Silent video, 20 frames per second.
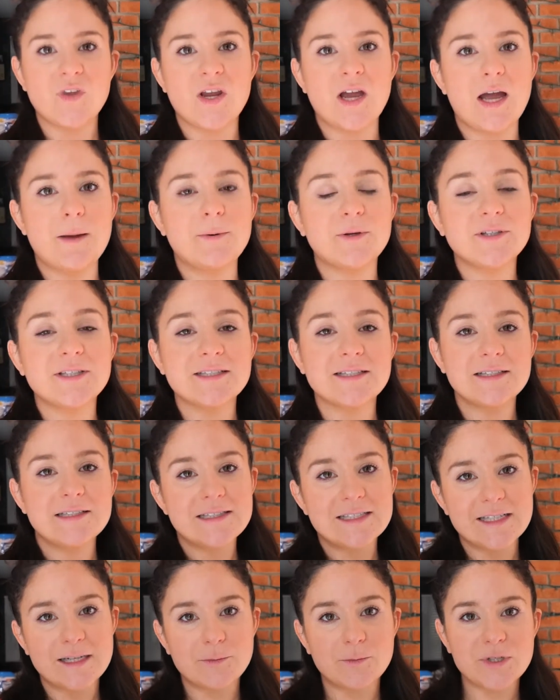I put this on
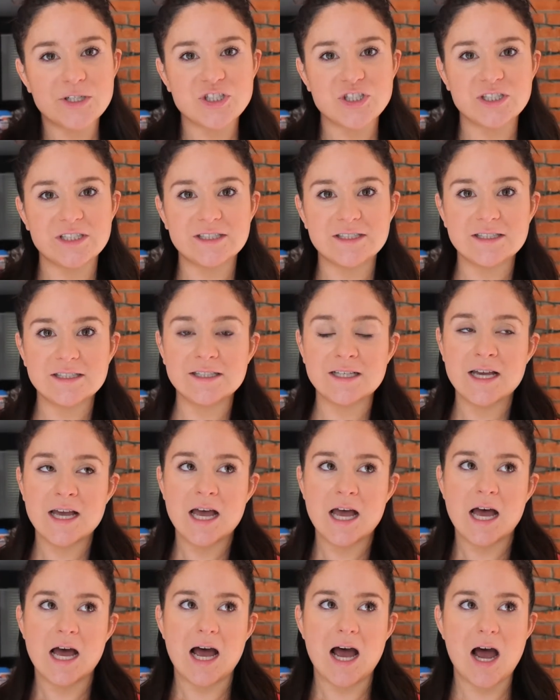sandwiches.
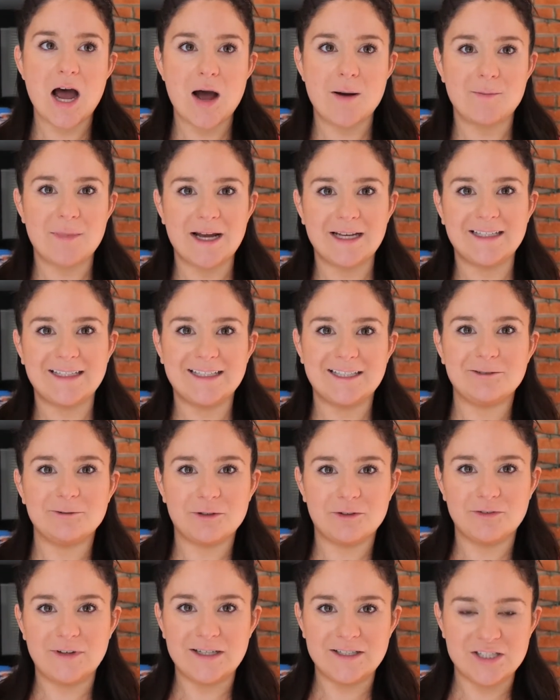I eat it
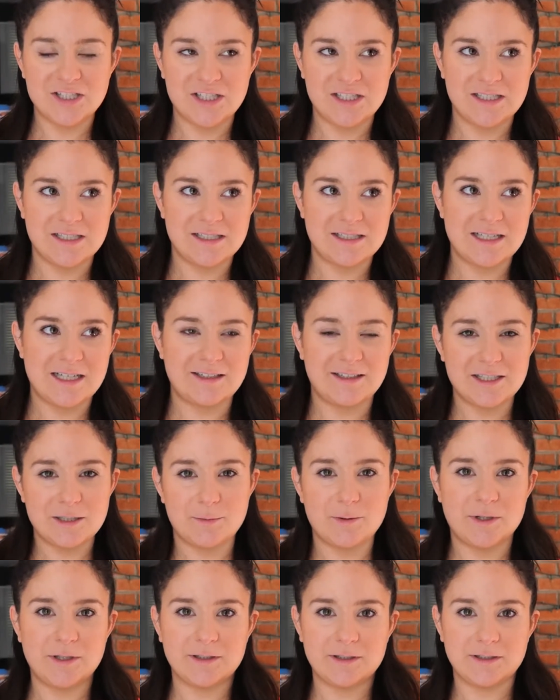with veggies. I like to
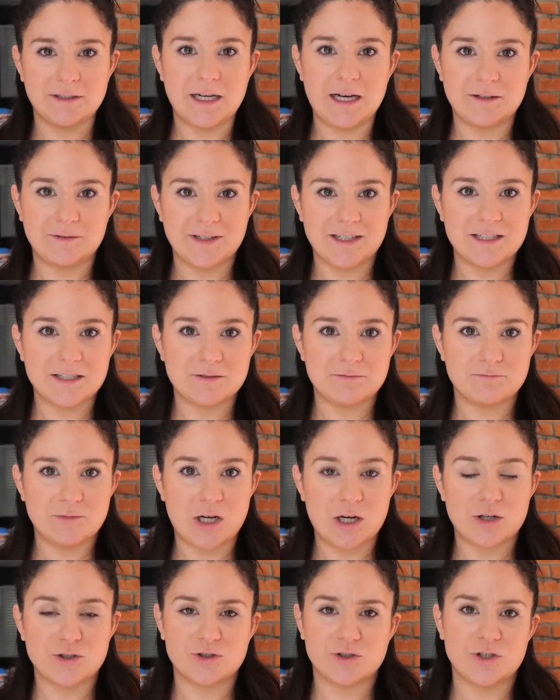put it on like
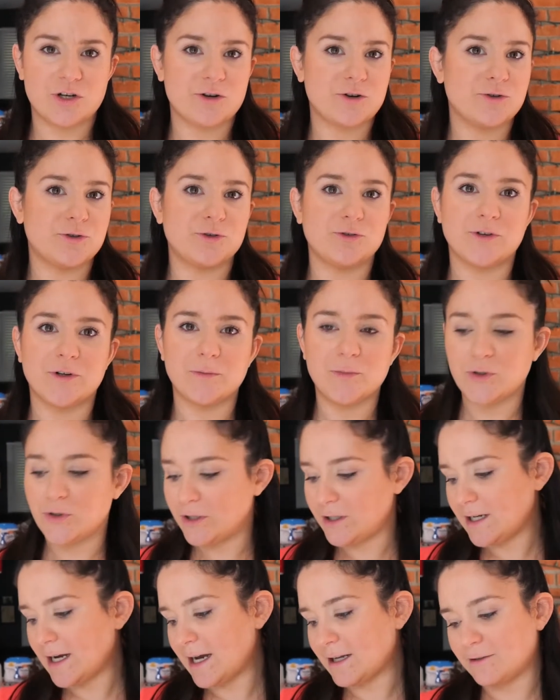a charcuterie
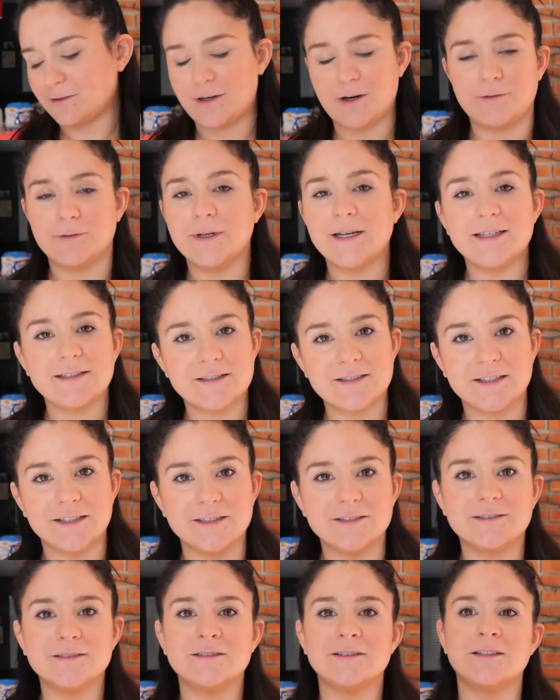board. I don't know. It's good.